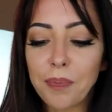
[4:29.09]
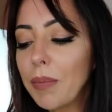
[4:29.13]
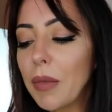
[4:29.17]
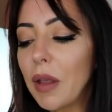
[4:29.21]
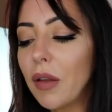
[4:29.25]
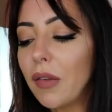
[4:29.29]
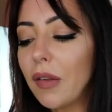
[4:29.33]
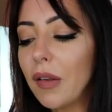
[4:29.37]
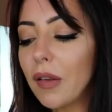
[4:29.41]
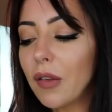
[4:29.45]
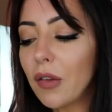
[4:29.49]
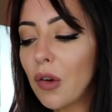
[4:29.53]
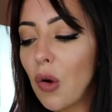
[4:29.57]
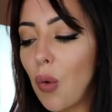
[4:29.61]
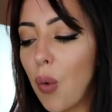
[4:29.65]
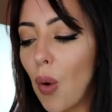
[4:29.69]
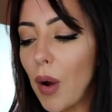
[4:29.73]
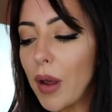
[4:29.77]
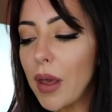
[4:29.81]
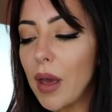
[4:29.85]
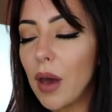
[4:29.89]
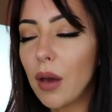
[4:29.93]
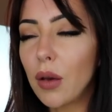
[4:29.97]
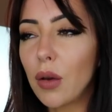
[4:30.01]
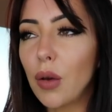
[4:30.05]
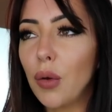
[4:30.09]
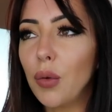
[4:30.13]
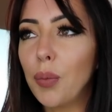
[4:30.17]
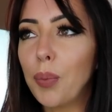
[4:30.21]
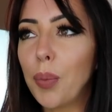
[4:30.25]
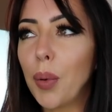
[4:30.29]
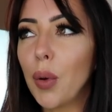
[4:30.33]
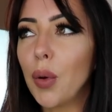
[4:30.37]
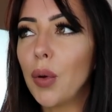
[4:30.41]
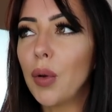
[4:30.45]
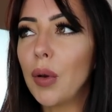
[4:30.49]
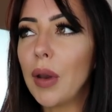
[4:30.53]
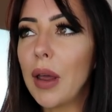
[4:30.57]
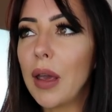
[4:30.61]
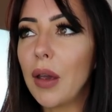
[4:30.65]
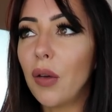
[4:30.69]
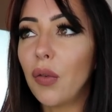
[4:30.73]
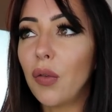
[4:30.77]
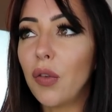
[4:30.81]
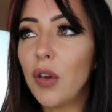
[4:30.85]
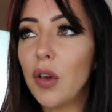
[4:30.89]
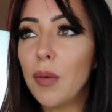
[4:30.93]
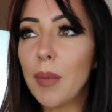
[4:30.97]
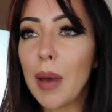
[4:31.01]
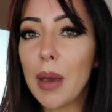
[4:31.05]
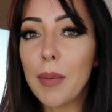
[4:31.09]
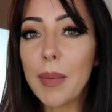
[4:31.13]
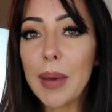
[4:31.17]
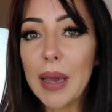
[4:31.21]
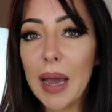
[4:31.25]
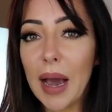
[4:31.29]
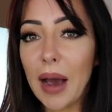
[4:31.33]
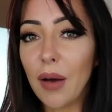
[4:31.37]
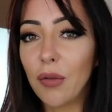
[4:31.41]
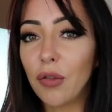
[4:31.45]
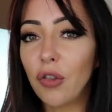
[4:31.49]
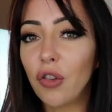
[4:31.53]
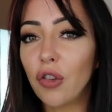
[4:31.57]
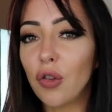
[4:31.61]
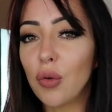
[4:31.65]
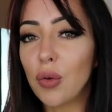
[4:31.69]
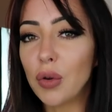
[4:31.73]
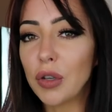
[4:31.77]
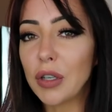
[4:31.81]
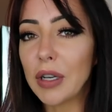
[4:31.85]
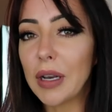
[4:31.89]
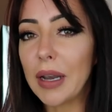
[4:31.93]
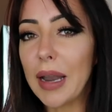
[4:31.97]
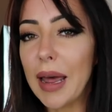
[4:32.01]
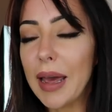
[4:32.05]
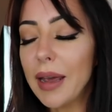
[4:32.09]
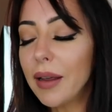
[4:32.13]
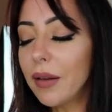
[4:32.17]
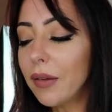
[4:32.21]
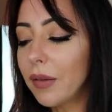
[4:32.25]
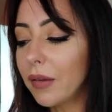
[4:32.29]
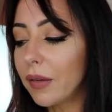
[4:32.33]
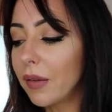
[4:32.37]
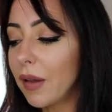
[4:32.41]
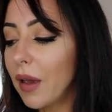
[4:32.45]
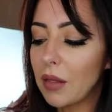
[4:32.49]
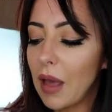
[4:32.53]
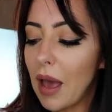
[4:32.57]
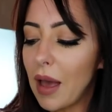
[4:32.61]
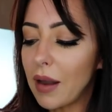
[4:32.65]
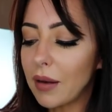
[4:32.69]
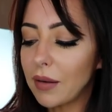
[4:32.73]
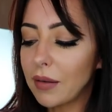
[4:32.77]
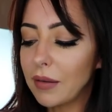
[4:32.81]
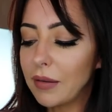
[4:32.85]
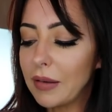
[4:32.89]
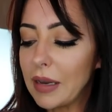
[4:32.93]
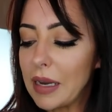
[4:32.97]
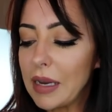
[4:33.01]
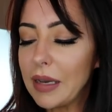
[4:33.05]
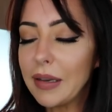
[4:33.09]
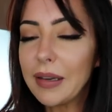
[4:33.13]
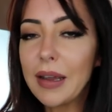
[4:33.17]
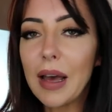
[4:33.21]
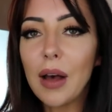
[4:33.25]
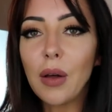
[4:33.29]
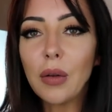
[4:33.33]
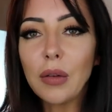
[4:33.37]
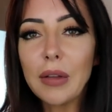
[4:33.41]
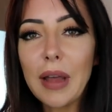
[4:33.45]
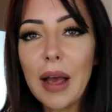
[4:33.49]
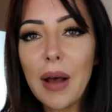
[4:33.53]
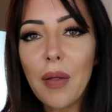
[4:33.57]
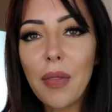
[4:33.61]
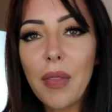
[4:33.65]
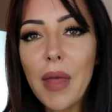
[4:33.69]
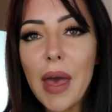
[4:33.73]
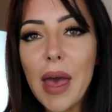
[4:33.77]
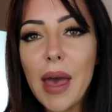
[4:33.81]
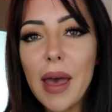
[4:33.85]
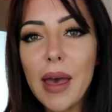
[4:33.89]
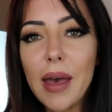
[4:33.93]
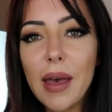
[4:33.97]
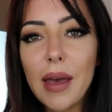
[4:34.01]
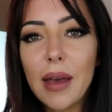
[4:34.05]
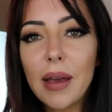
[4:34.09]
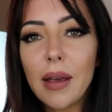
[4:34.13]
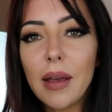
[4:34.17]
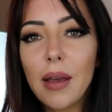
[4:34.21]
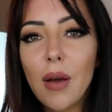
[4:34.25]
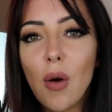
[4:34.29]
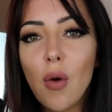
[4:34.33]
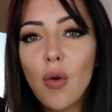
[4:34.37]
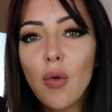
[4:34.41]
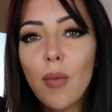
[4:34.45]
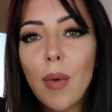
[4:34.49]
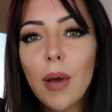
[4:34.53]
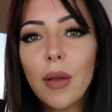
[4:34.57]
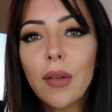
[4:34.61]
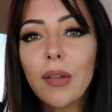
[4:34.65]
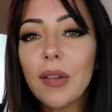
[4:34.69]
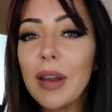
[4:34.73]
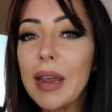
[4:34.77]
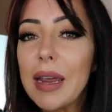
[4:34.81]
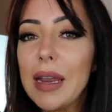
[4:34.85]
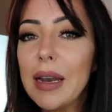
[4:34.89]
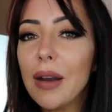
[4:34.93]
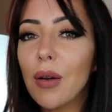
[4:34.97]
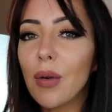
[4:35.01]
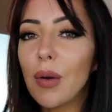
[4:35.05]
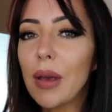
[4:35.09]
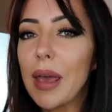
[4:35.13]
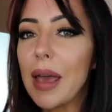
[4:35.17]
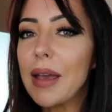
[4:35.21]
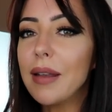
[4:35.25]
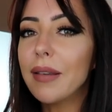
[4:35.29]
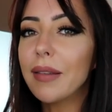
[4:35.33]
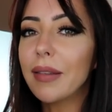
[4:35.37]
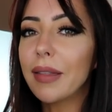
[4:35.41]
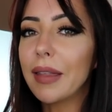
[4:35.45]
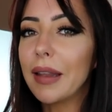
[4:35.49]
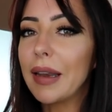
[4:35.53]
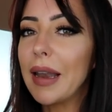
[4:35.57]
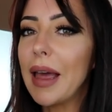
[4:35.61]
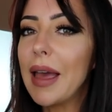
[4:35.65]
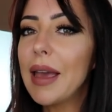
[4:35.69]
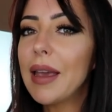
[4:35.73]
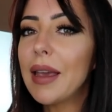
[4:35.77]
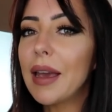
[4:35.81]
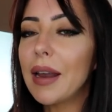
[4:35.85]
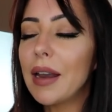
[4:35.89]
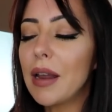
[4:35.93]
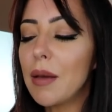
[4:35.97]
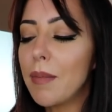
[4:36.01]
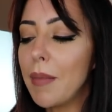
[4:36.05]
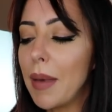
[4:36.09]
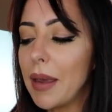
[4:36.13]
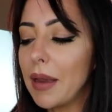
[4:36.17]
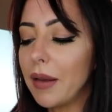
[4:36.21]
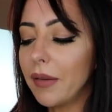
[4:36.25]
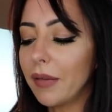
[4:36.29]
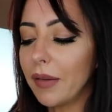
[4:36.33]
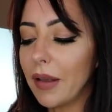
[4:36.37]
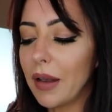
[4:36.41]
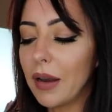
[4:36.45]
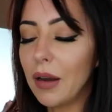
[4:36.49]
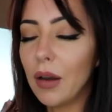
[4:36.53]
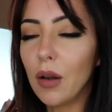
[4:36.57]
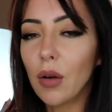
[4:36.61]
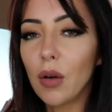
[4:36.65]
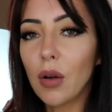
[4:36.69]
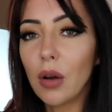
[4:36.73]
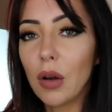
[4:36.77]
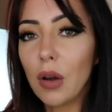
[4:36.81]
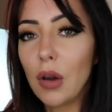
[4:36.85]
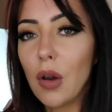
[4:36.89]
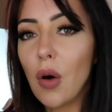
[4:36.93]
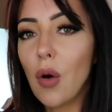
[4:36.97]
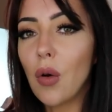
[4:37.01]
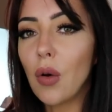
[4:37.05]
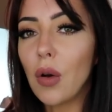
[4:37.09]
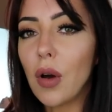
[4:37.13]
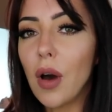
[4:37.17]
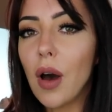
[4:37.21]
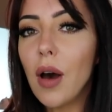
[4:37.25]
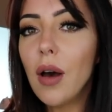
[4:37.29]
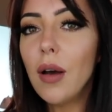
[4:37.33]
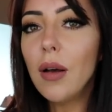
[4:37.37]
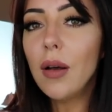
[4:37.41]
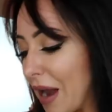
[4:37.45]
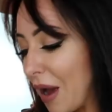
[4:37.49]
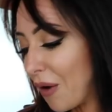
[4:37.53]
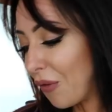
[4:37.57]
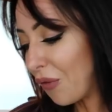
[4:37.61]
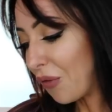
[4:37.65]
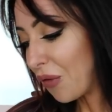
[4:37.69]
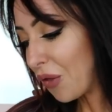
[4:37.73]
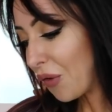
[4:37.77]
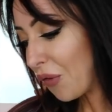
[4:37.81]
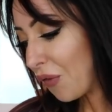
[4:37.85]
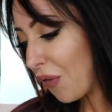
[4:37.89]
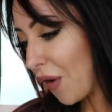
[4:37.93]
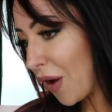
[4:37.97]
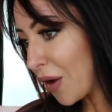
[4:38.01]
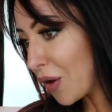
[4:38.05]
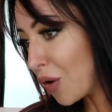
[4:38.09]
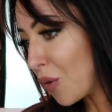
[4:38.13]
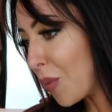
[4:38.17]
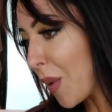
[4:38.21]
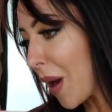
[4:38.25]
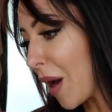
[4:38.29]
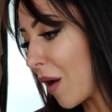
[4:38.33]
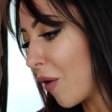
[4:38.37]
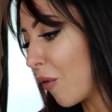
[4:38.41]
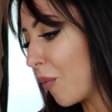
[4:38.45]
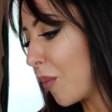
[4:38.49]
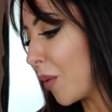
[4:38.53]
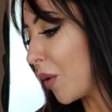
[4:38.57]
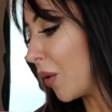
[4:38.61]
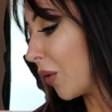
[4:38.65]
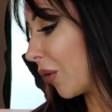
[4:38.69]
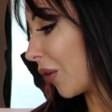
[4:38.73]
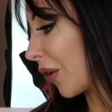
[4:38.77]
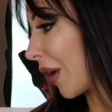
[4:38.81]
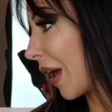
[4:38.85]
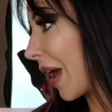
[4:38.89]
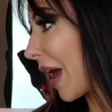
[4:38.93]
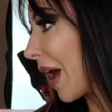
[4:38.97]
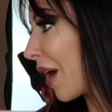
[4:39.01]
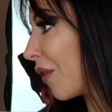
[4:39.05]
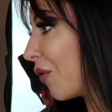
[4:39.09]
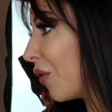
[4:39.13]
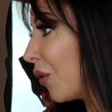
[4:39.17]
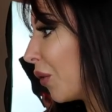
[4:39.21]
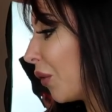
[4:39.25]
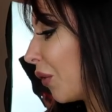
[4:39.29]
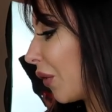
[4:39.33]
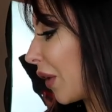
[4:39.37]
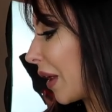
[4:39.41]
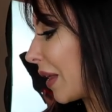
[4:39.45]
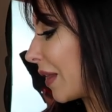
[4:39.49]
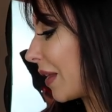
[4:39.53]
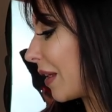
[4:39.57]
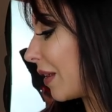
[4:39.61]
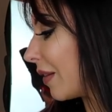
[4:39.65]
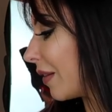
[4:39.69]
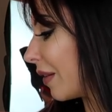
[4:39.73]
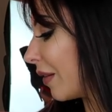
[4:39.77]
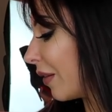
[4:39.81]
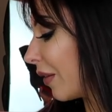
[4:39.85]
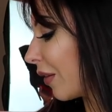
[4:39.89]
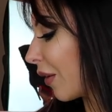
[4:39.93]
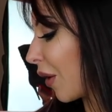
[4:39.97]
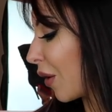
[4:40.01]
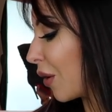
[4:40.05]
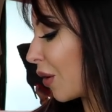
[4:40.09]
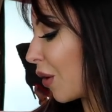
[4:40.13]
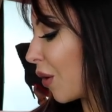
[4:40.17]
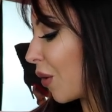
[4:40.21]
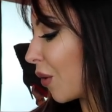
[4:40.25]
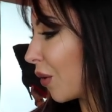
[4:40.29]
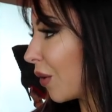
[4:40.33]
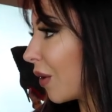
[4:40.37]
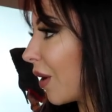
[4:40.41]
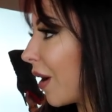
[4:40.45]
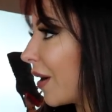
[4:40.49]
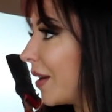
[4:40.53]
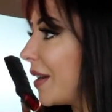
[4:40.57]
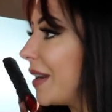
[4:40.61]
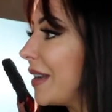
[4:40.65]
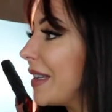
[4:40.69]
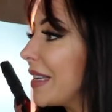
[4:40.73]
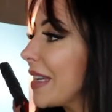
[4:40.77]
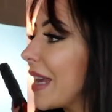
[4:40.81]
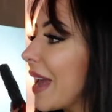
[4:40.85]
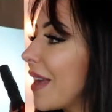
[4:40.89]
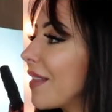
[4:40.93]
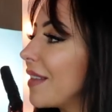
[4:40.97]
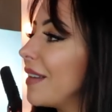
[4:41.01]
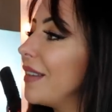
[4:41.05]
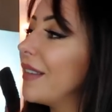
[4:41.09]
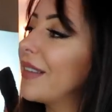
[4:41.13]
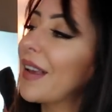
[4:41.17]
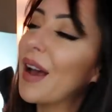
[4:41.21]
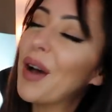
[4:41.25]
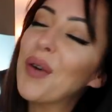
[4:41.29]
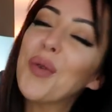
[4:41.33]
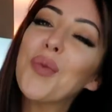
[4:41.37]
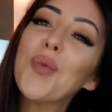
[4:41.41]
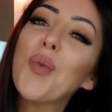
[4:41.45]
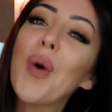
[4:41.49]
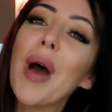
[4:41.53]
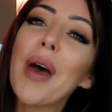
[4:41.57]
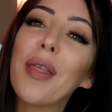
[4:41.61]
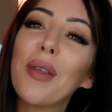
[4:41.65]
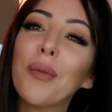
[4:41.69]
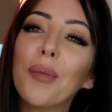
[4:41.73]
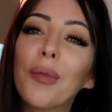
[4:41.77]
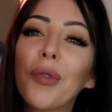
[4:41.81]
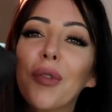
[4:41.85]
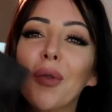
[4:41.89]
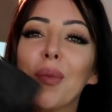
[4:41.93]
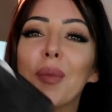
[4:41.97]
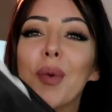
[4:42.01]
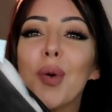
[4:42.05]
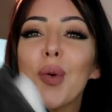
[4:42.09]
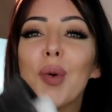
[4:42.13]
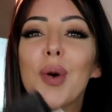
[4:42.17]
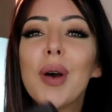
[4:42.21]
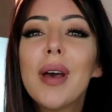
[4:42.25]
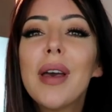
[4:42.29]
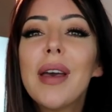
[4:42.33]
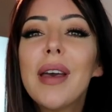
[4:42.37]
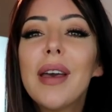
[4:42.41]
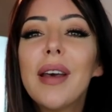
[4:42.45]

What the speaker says: This is quite a good boot if you maybe have shorter legs. That detail down there almost elongates the leg and it makes it look longer. Now for the final pair of boots, and I have not seen these in so long. I need to get these out and wear them some more.